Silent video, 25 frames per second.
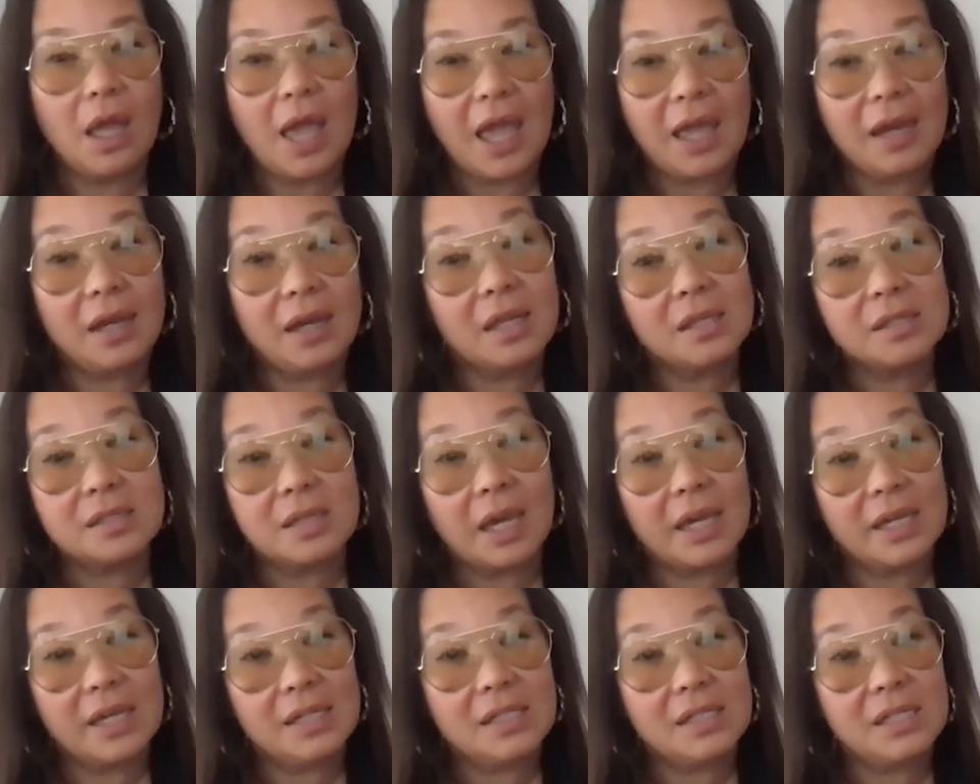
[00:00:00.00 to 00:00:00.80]
and his
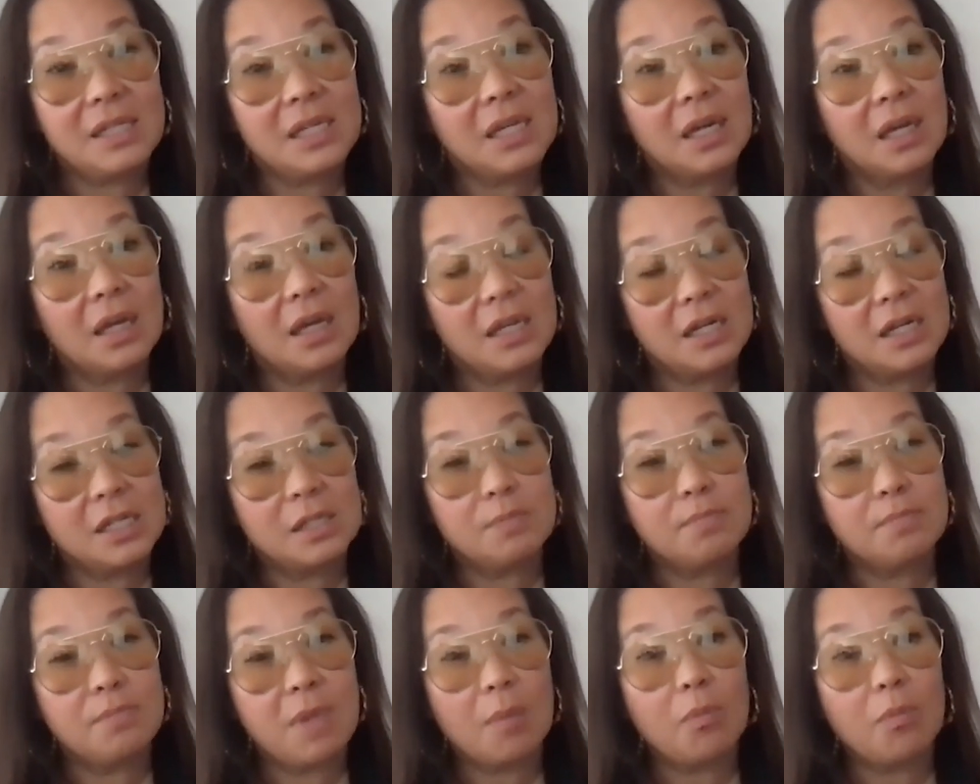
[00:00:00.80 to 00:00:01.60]
idea and his
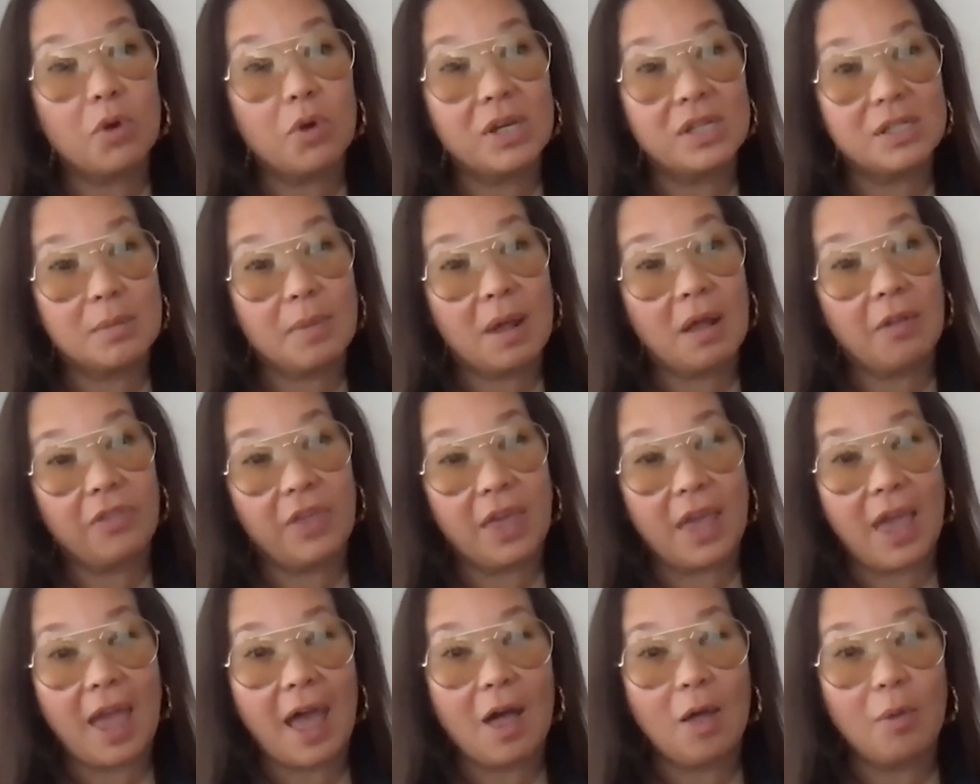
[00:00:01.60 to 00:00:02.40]
memories about the
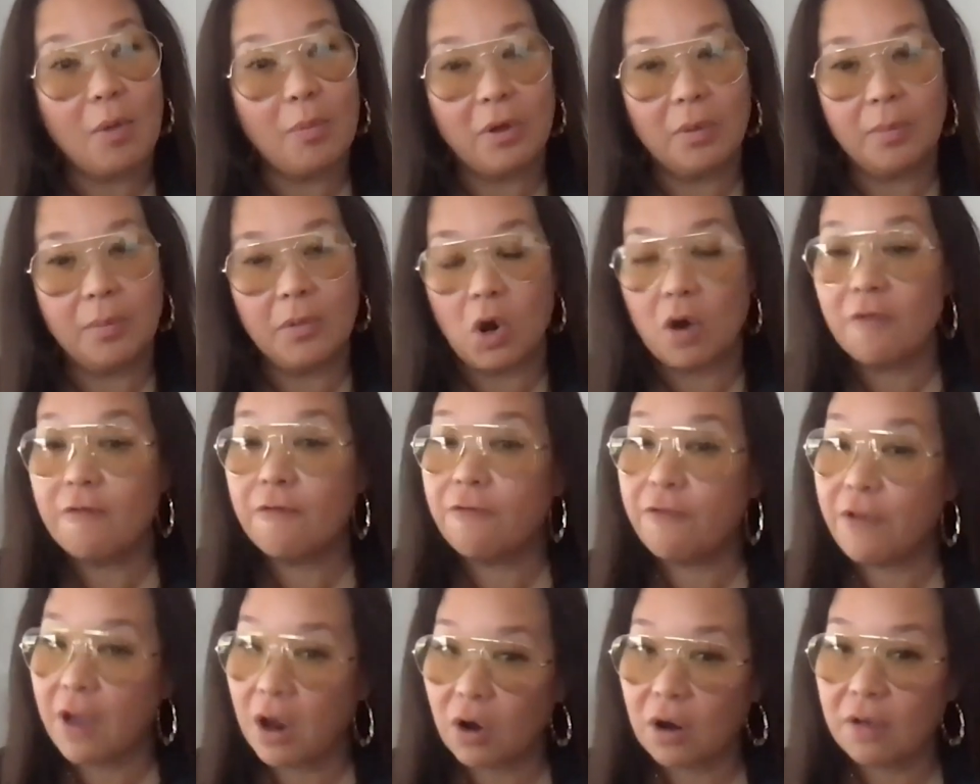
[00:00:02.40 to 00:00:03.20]
album are
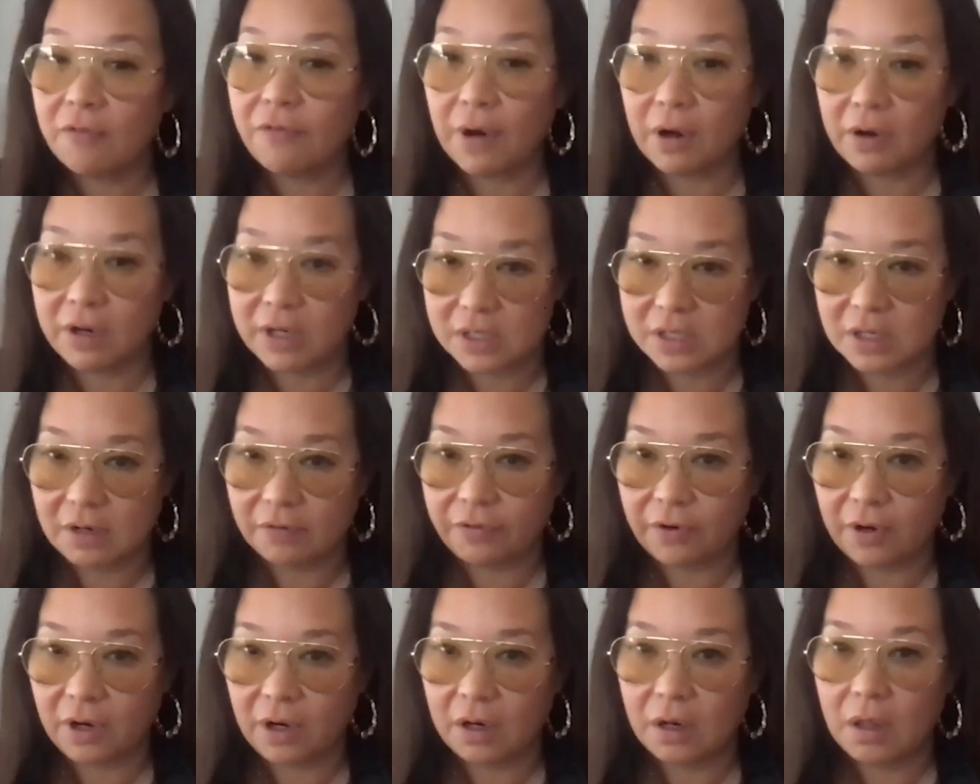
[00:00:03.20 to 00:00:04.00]
very, very
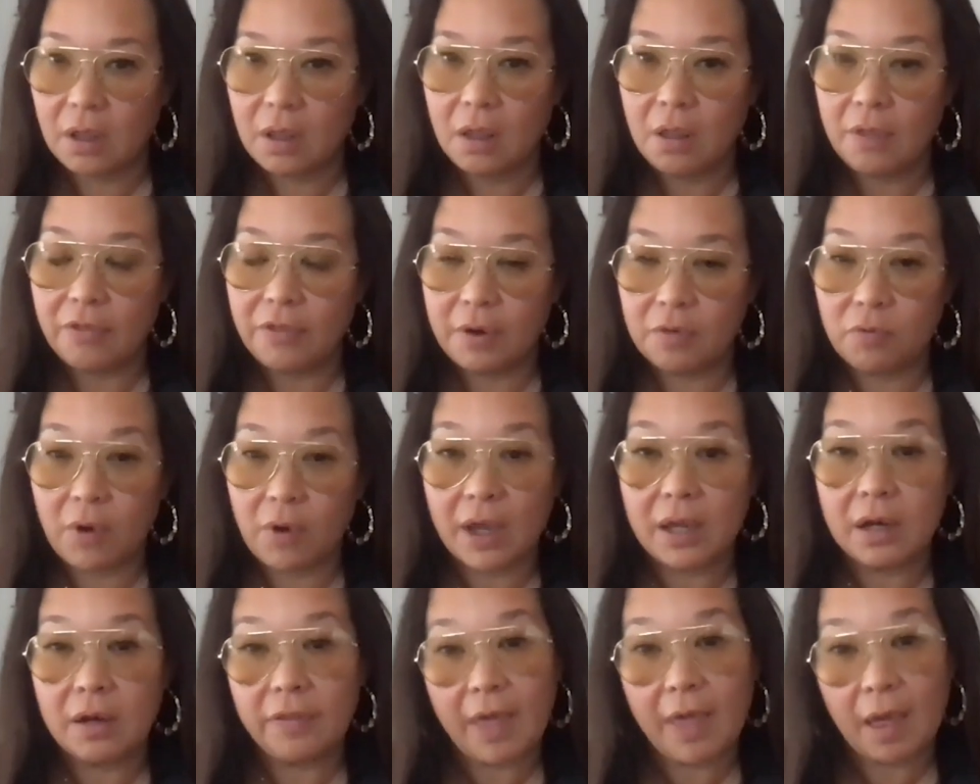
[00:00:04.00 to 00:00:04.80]
different than
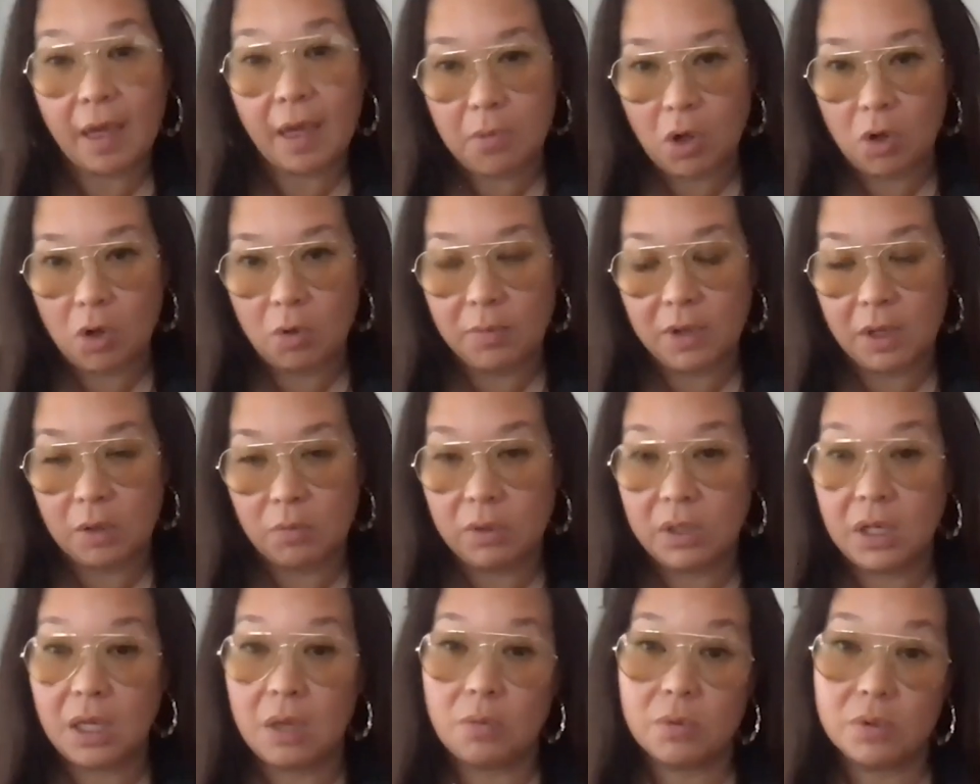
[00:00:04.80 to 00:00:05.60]
right in that moment when
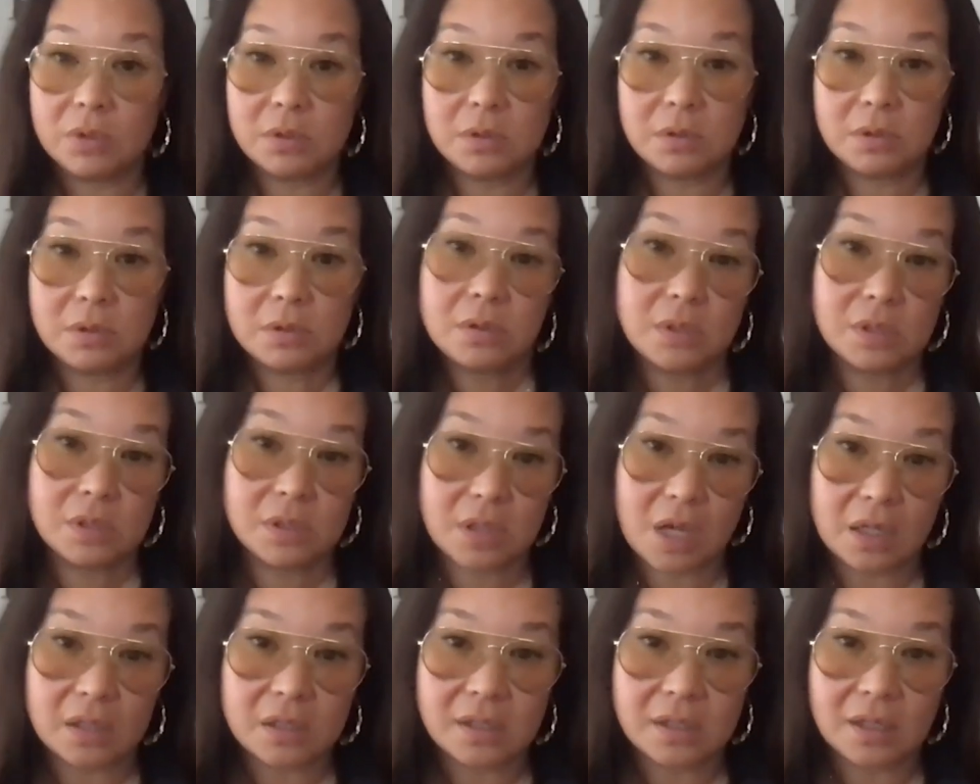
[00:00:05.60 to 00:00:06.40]
he was
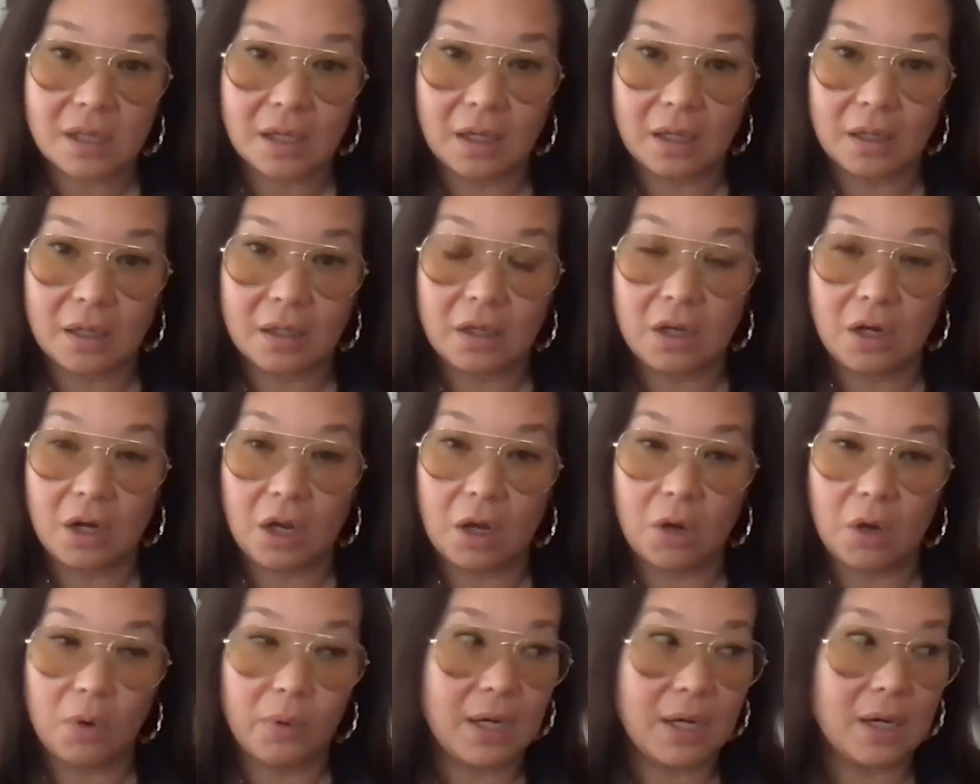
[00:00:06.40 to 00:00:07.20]
discussing it, you
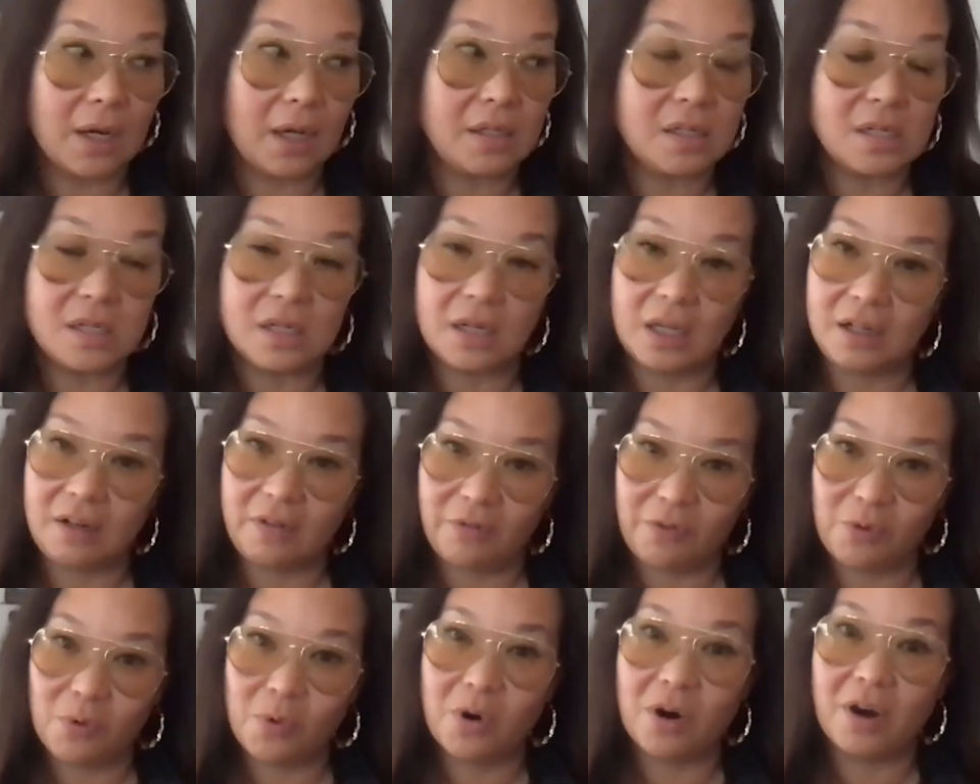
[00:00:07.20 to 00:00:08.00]
know, in
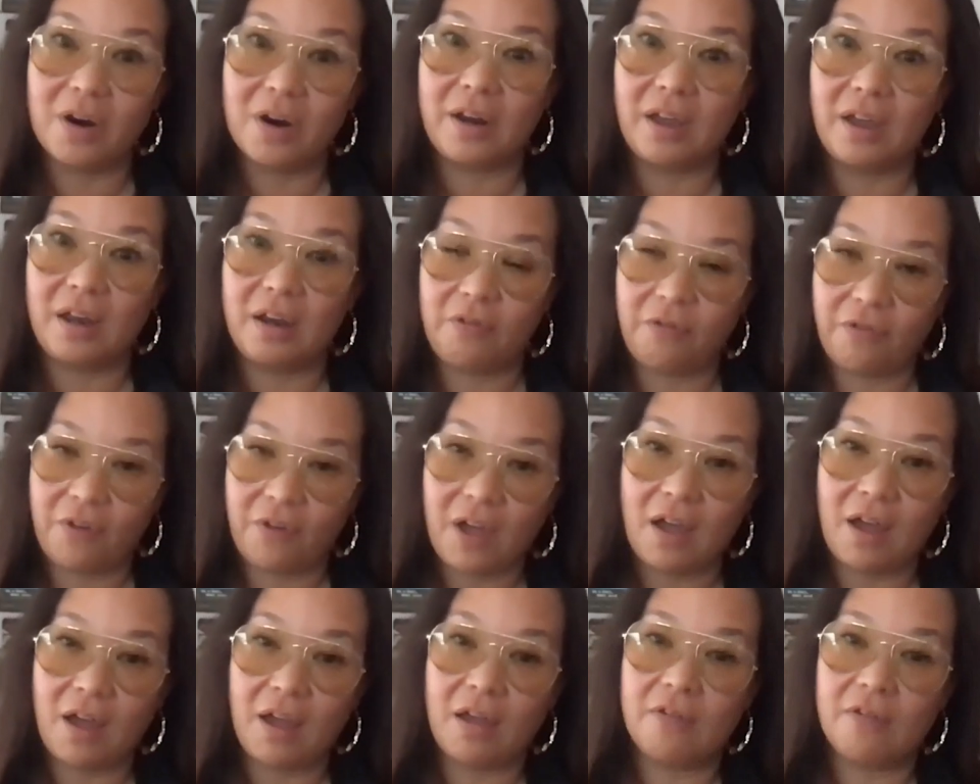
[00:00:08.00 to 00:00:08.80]
1994 or
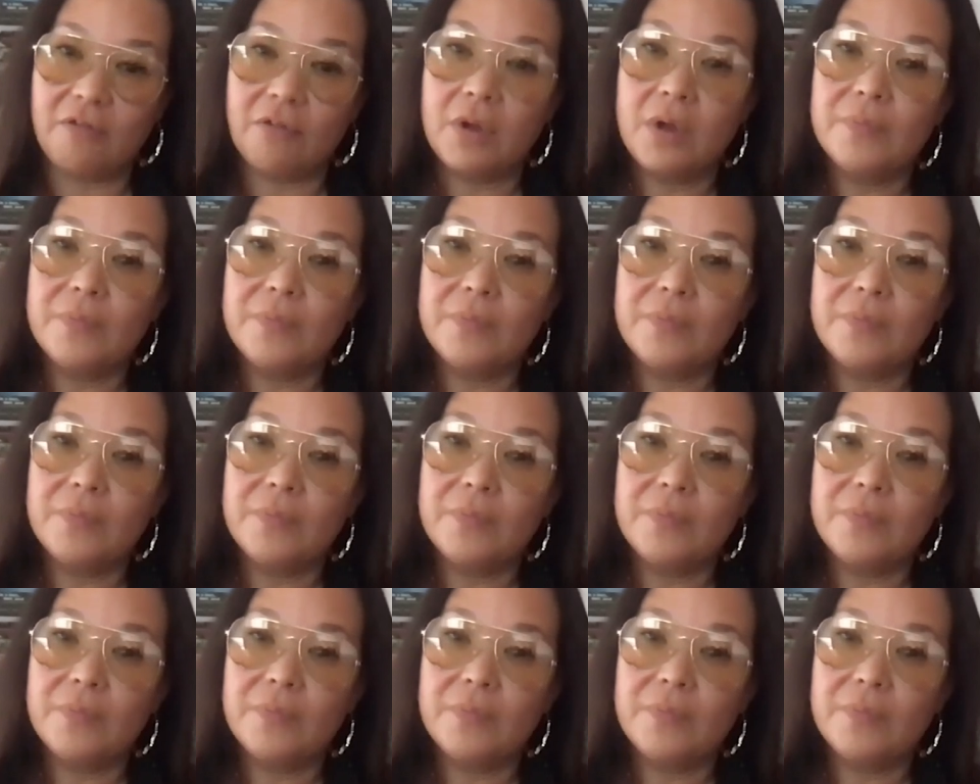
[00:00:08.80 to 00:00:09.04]
95.